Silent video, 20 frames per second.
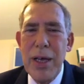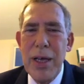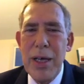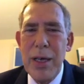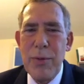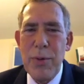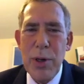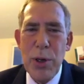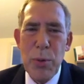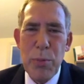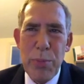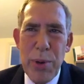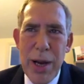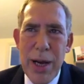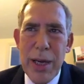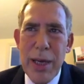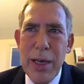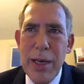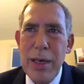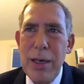If I look
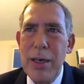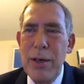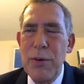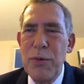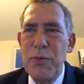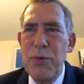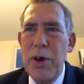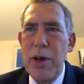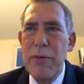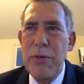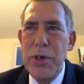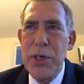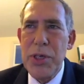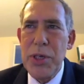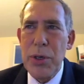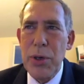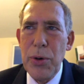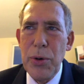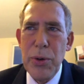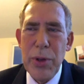back 5 years
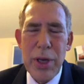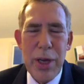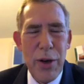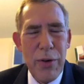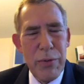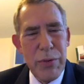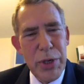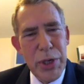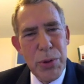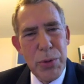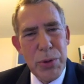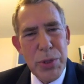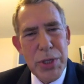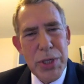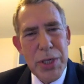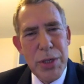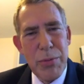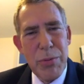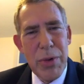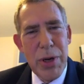ago, the Cavendish
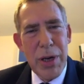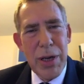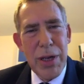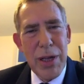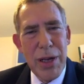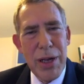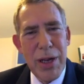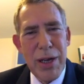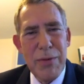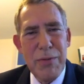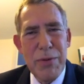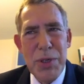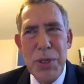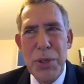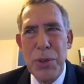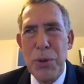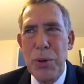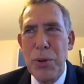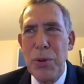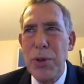wasn't in my life at
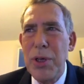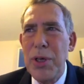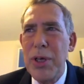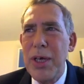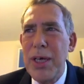all.